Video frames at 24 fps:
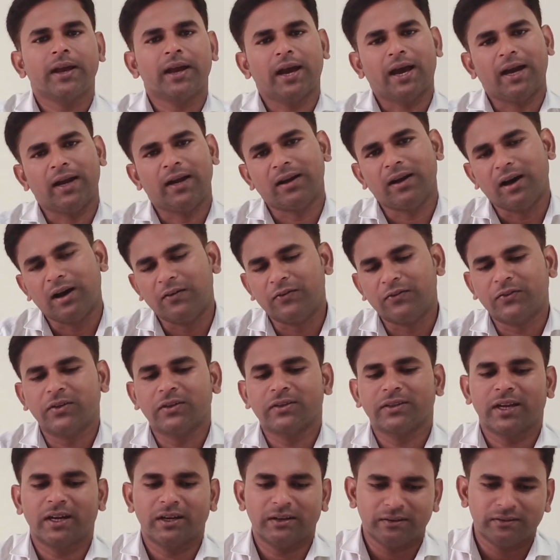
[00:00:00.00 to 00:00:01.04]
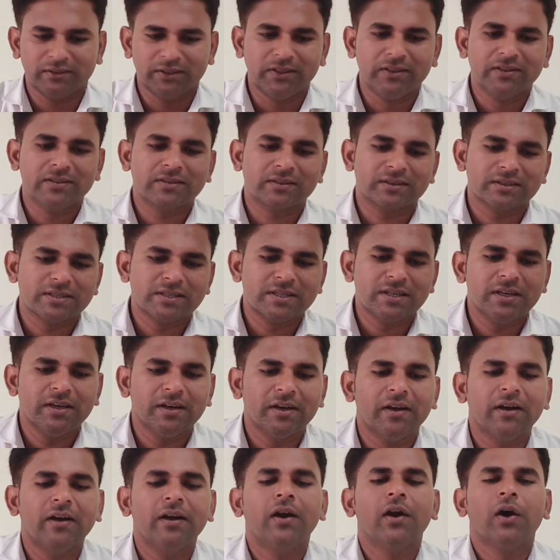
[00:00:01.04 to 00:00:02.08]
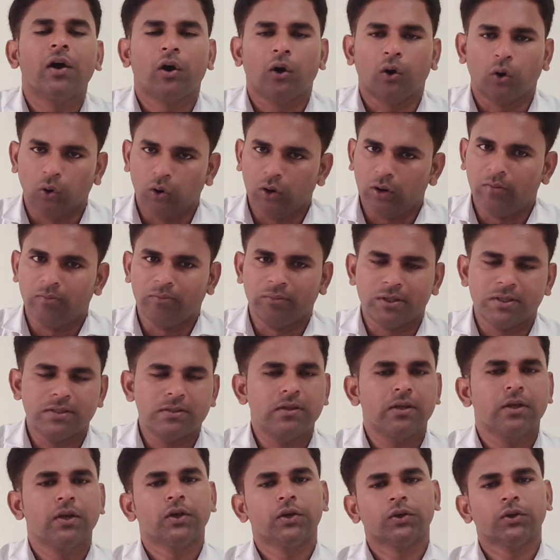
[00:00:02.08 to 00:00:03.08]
and after that we discussed here whole numbers.